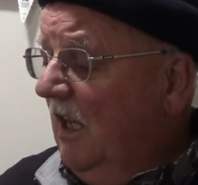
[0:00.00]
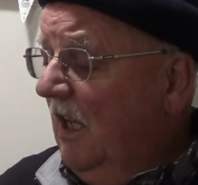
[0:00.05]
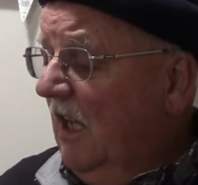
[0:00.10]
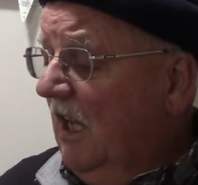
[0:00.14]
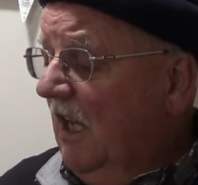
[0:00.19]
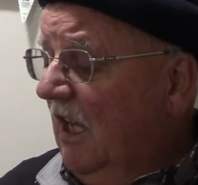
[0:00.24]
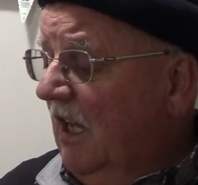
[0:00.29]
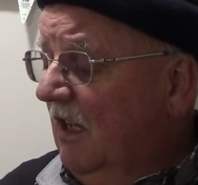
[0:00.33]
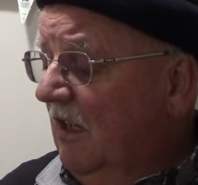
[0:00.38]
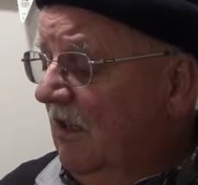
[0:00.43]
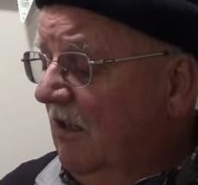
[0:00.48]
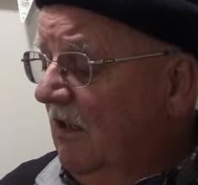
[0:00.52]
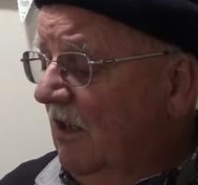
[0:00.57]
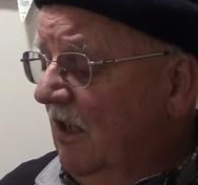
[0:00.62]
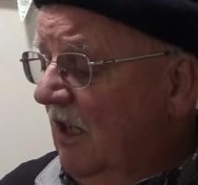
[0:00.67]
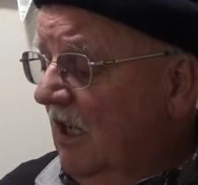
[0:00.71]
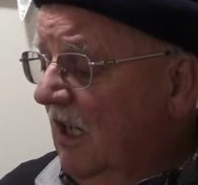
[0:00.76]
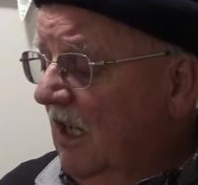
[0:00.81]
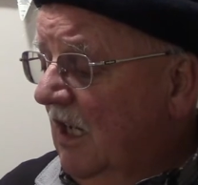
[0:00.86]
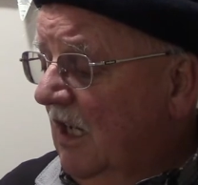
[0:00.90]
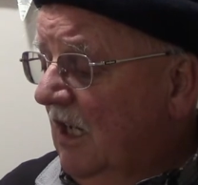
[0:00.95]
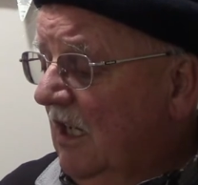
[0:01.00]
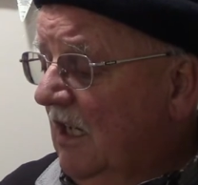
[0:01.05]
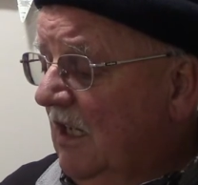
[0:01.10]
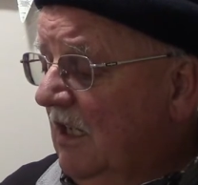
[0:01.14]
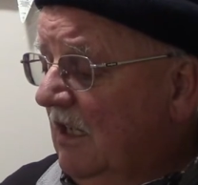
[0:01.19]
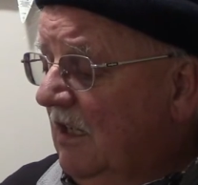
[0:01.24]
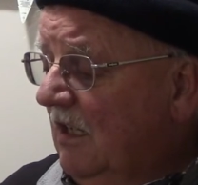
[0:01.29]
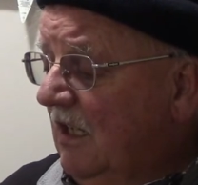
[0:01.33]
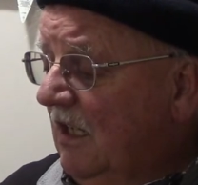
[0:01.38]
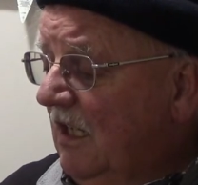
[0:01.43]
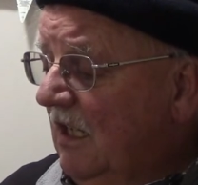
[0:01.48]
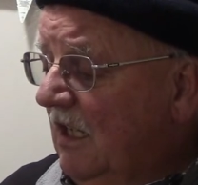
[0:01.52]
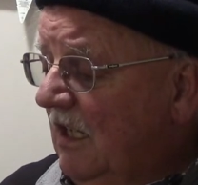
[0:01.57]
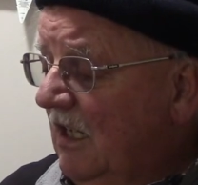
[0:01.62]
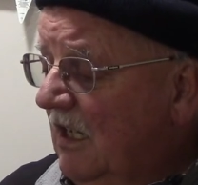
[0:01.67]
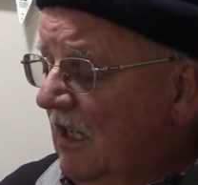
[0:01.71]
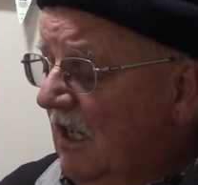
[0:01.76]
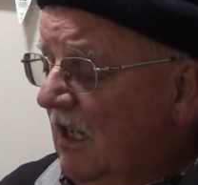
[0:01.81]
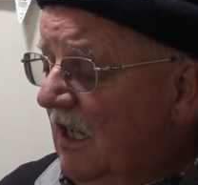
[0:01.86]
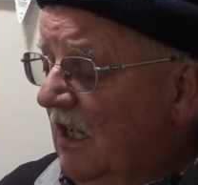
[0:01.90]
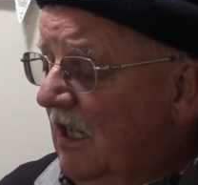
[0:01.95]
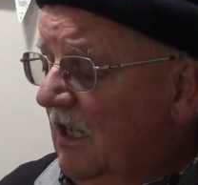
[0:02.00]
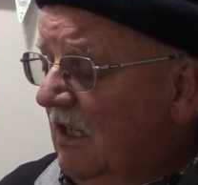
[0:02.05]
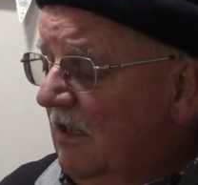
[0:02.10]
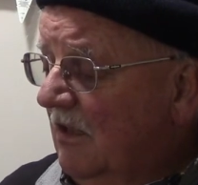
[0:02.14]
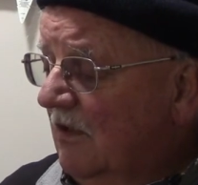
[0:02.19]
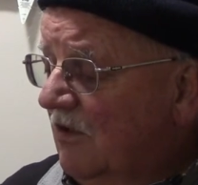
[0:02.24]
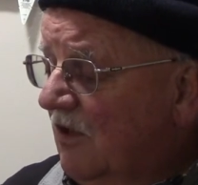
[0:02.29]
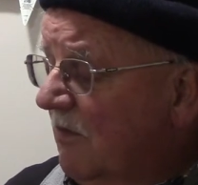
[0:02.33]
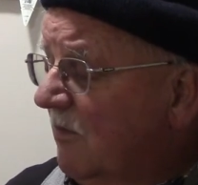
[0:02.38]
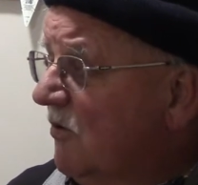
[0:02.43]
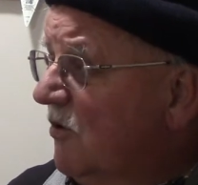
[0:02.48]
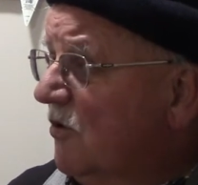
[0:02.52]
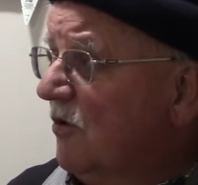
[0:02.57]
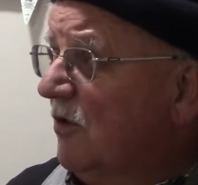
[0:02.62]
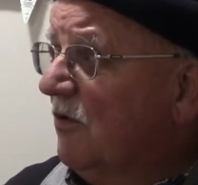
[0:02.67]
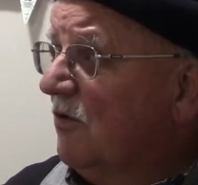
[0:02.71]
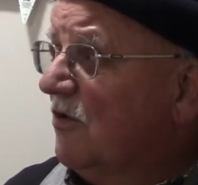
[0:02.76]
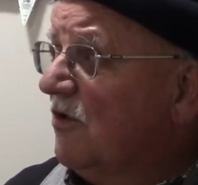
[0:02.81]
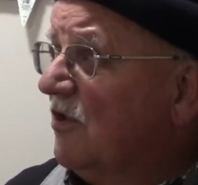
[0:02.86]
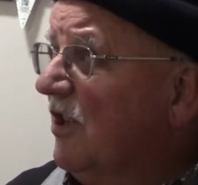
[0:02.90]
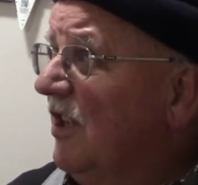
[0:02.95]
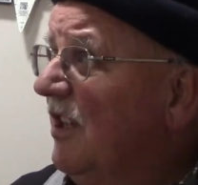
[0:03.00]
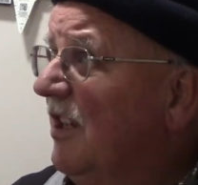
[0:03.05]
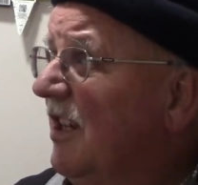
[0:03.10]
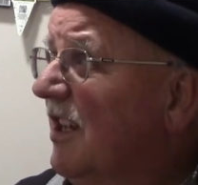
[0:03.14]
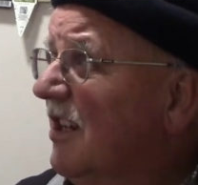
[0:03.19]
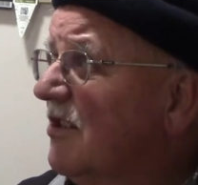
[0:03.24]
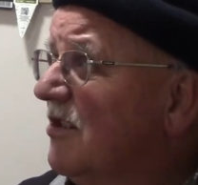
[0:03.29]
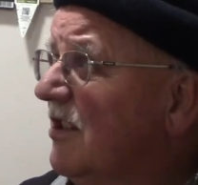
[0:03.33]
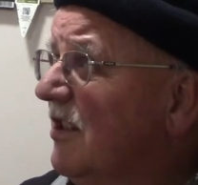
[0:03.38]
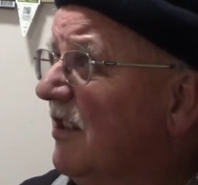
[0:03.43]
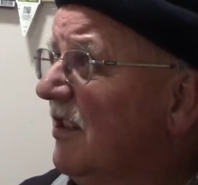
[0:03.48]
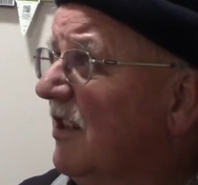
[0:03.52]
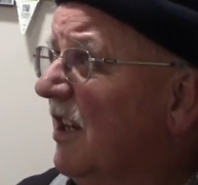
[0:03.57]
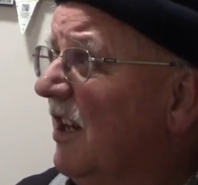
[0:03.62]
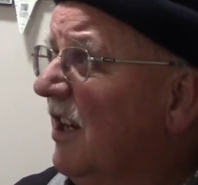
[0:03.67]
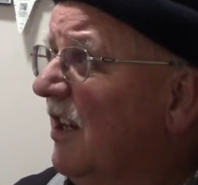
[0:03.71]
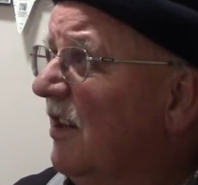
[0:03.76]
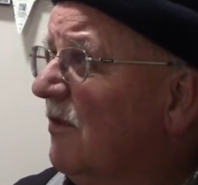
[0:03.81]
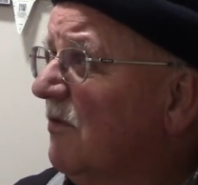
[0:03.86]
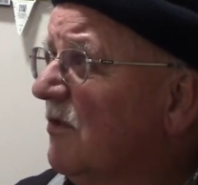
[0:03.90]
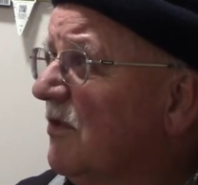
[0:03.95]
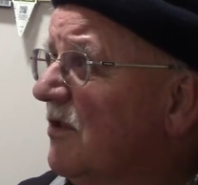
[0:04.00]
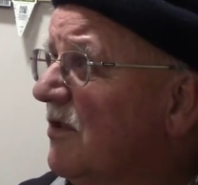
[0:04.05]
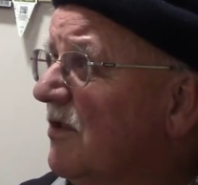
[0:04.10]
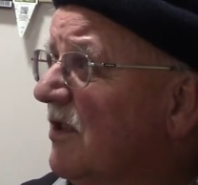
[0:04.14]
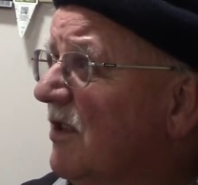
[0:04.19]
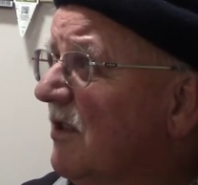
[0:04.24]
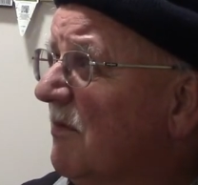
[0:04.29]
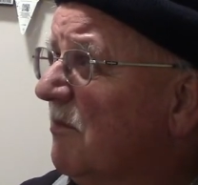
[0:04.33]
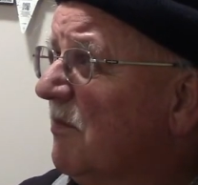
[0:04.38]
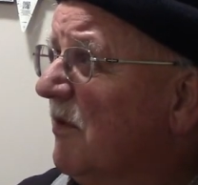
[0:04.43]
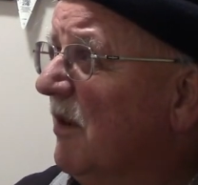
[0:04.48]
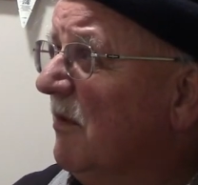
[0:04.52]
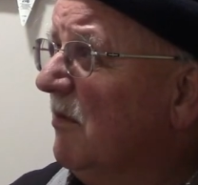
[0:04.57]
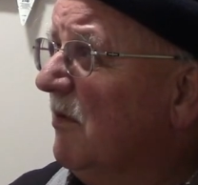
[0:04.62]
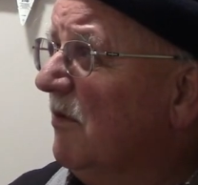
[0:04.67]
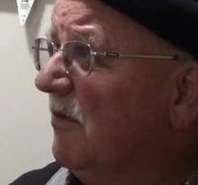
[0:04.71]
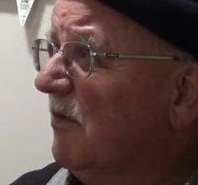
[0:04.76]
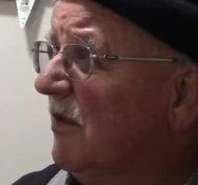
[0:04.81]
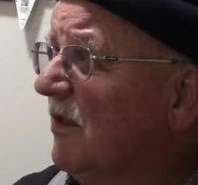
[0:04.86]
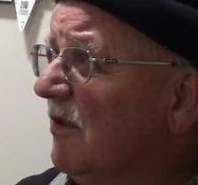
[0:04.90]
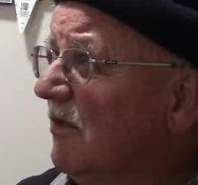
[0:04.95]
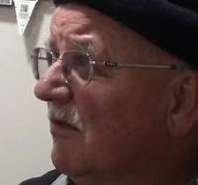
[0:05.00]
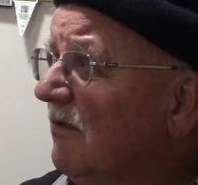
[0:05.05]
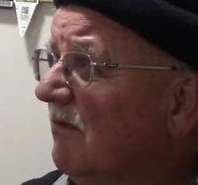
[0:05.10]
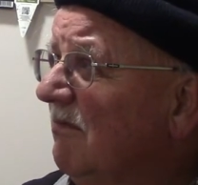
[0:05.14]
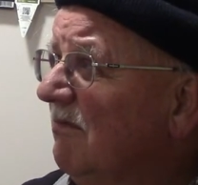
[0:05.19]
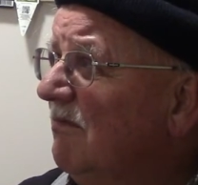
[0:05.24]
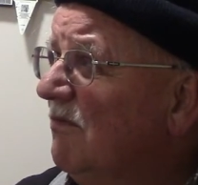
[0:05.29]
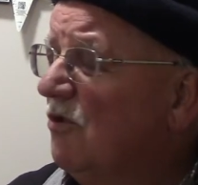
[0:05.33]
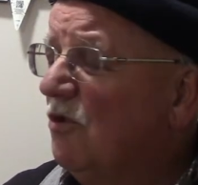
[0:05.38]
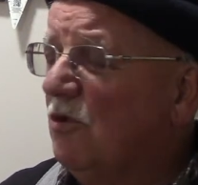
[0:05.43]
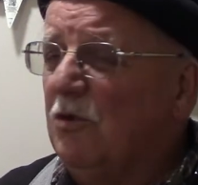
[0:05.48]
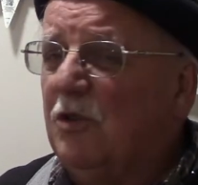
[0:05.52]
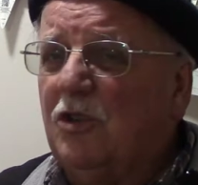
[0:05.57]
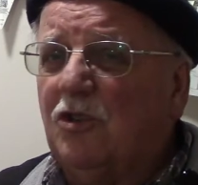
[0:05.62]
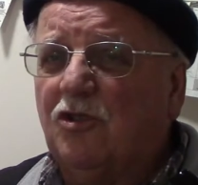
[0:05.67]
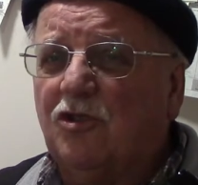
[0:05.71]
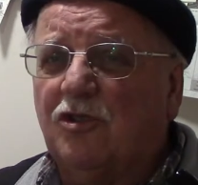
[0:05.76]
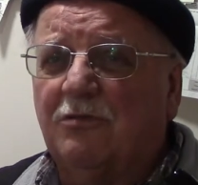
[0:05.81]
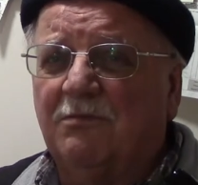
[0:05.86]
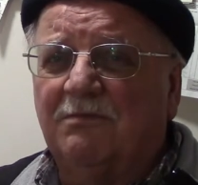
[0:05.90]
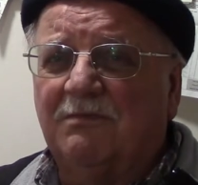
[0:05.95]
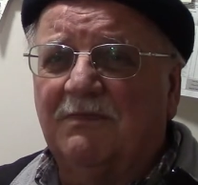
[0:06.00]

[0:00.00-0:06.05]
And the temperature outside, actually, in the hangar was probably around 2